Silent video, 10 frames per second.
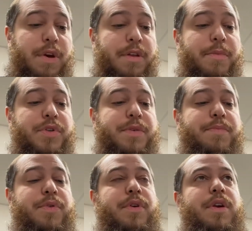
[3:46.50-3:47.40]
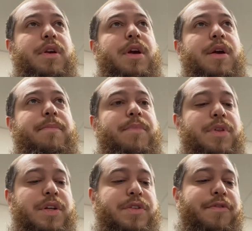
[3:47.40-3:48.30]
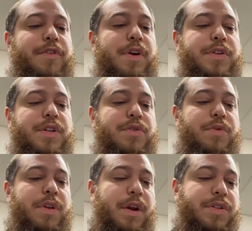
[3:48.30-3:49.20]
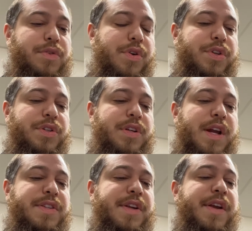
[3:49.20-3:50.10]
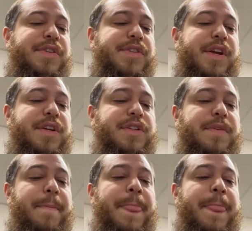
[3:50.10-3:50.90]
of the most important things for us as Orthodox Christians. In Isaiah 6,